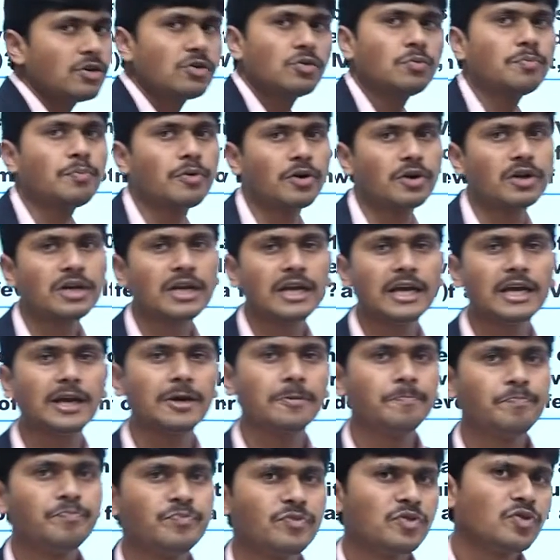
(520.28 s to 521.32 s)
to point A,
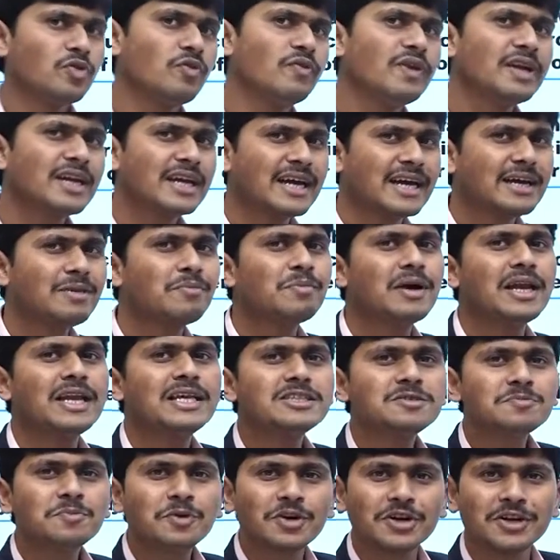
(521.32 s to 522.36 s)
you will get
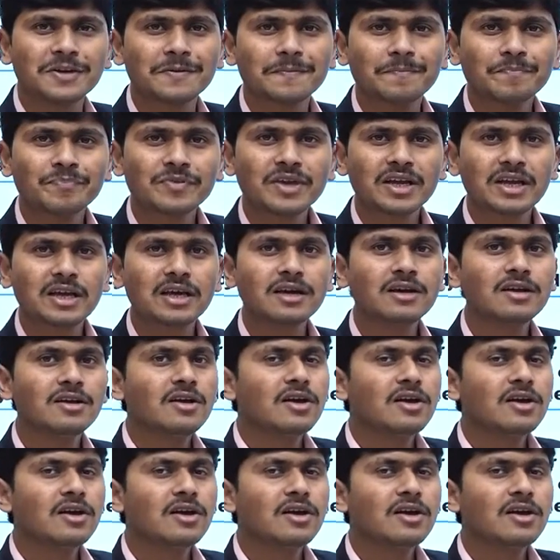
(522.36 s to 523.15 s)
balance point. Clear?